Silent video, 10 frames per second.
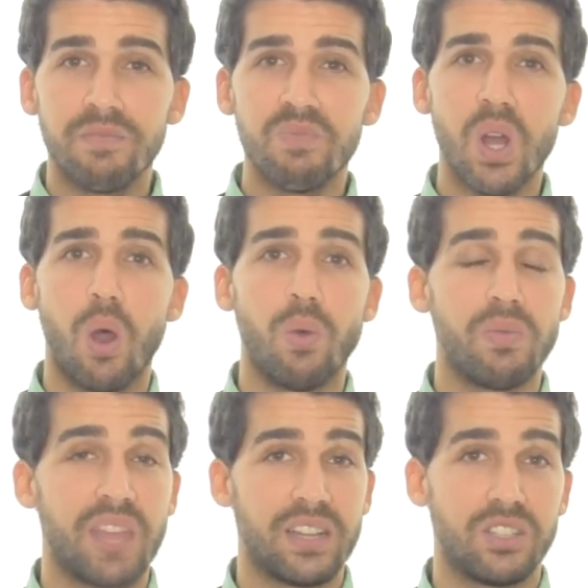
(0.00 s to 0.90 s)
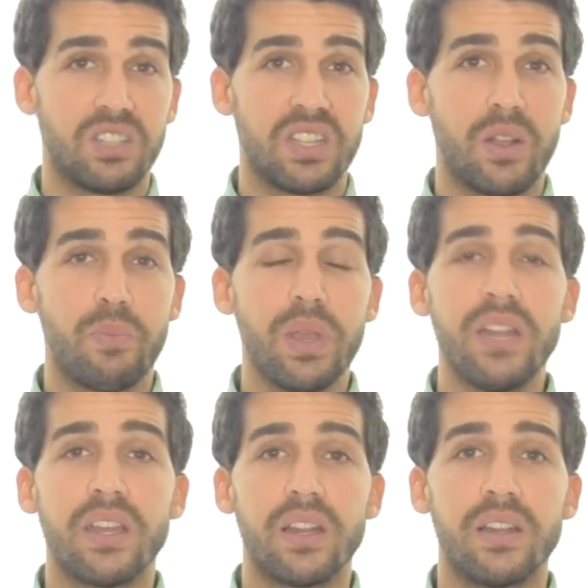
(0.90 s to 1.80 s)
No, that's just their
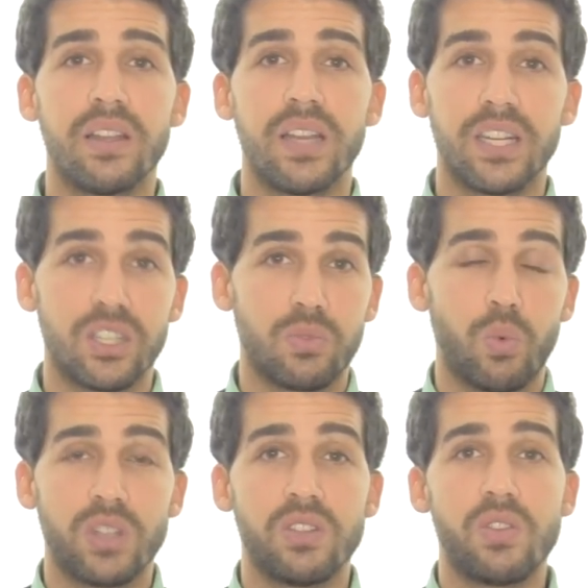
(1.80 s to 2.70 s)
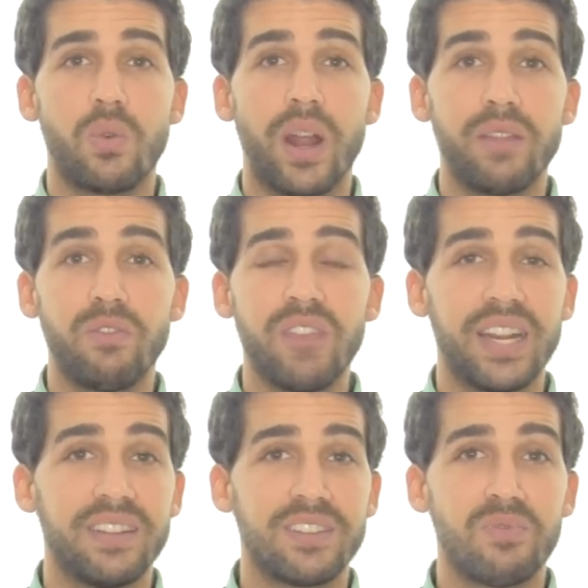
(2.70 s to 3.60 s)
opinion. It just wasn't the right fit.
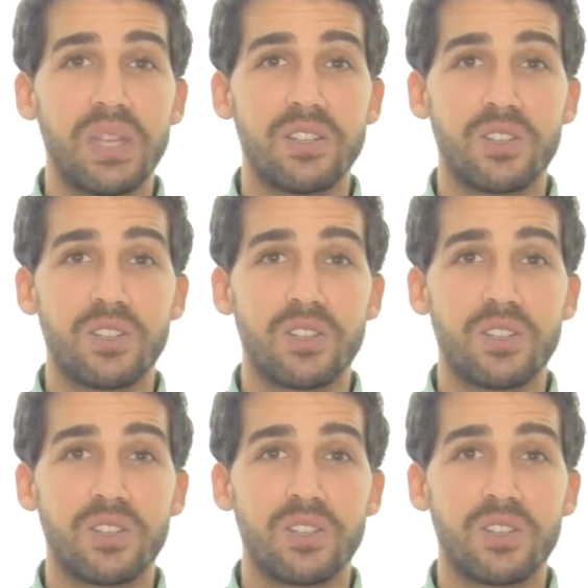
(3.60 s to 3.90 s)
It doesn't mean the